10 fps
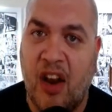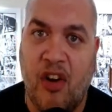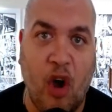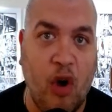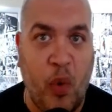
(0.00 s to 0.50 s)

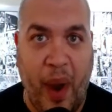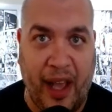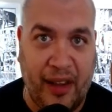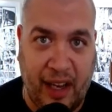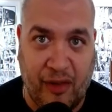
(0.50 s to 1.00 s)
No new
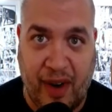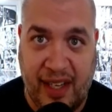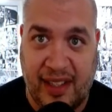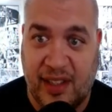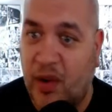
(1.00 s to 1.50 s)
alien
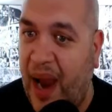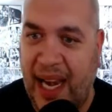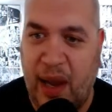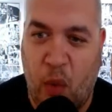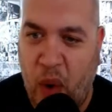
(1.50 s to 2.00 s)
races or any
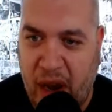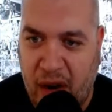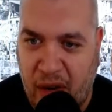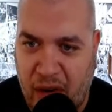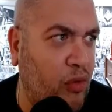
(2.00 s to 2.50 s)

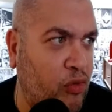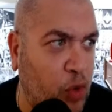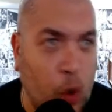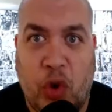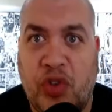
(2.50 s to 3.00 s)
weird
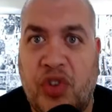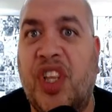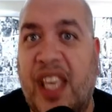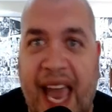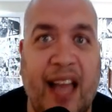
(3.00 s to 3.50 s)
rules to the
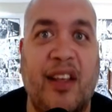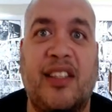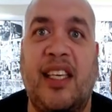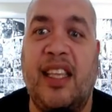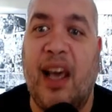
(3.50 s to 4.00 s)

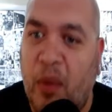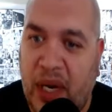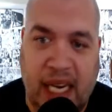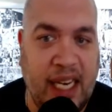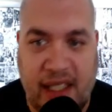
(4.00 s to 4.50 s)
galaxy that we
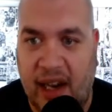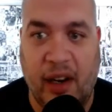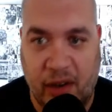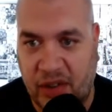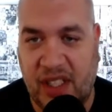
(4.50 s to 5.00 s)
need to
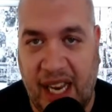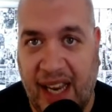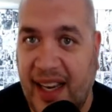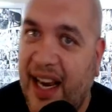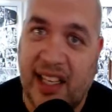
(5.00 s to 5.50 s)
understand.
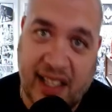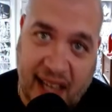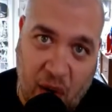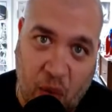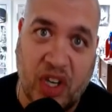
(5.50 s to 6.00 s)
And I just kind of
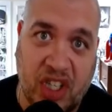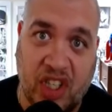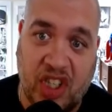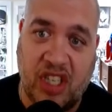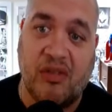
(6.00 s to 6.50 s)
wish the
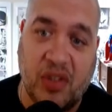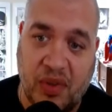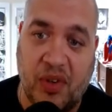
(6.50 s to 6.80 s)
series would do